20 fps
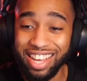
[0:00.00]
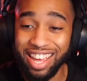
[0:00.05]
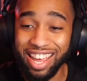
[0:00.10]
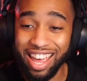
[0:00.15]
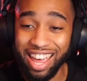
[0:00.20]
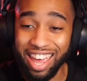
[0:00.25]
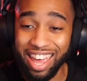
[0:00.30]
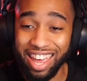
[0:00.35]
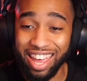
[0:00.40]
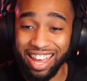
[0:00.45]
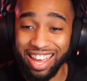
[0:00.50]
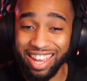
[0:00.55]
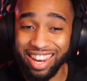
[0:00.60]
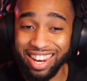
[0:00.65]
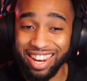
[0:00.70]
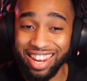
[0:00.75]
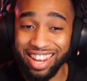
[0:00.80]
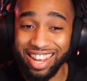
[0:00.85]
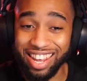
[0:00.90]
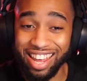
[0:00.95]

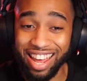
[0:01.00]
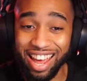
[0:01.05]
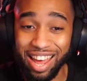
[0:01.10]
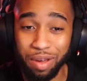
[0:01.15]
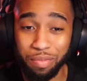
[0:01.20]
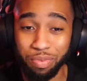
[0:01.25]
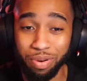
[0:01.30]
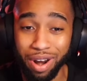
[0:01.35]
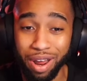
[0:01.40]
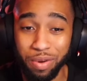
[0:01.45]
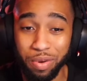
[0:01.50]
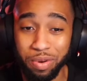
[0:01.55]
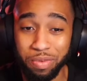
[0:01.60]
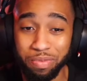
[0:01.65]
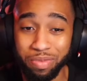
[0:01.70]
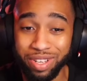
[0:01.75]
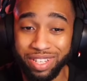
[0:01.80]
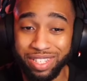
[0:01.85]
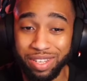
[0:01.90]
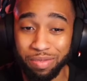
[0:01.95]
and I probably would
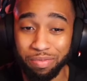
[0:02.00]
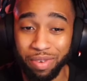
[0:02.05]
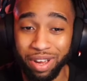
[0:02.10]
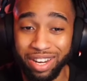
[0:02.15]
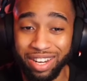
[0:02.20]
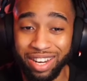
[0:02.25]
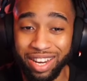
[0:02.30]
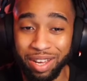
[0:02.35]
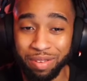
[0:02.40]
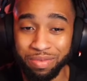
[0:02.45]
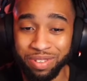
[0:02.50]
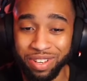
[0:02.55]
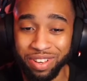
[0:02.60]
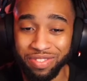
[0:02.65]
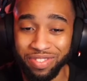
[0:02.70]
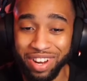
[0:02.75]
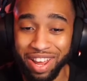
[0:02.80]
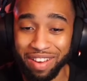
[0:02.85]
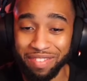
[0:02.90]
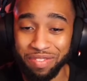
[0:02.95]
have missed some of my damn
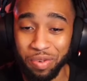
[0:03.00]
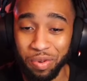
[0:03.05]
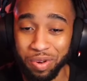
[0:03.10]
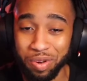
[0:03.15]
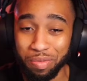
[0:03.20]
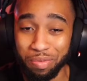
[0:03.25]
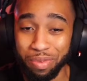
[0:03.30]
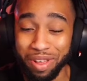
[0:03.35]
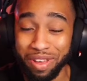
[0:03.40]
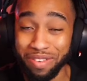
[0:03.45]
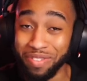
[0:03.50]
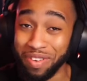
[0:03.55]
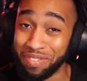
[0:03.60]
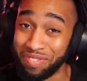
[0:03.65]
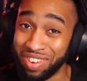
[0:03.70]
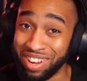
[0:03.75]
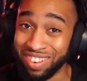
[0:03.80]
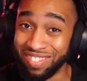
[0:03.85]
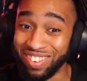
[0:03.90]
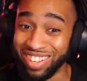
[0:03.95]
self and have no one to blame if I
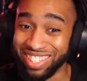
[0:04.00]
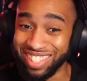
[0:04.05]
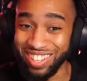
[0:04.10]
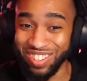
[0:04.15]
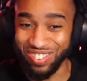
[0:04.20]
made it myself.